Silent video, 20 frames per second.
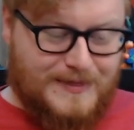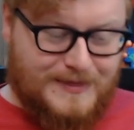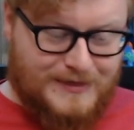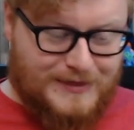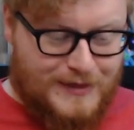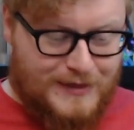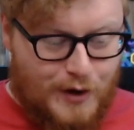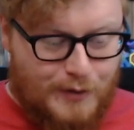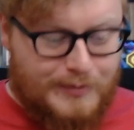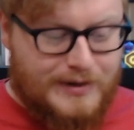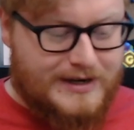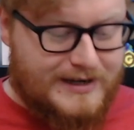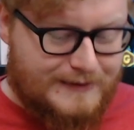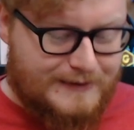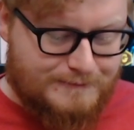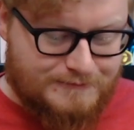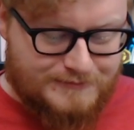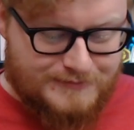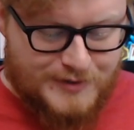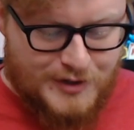Nobody.
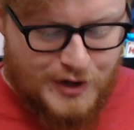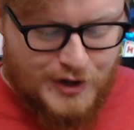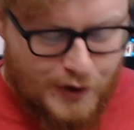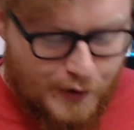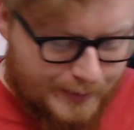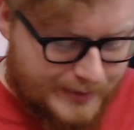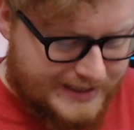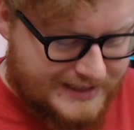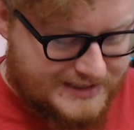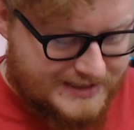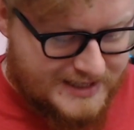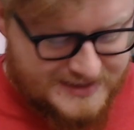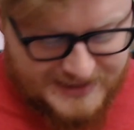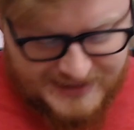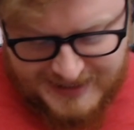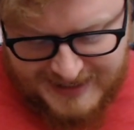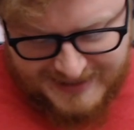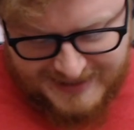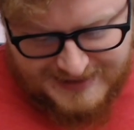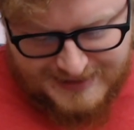Nobody
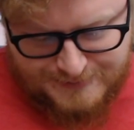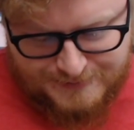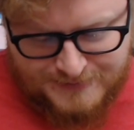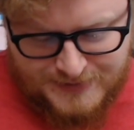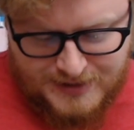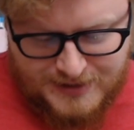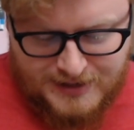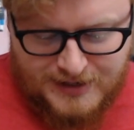doesn't like them.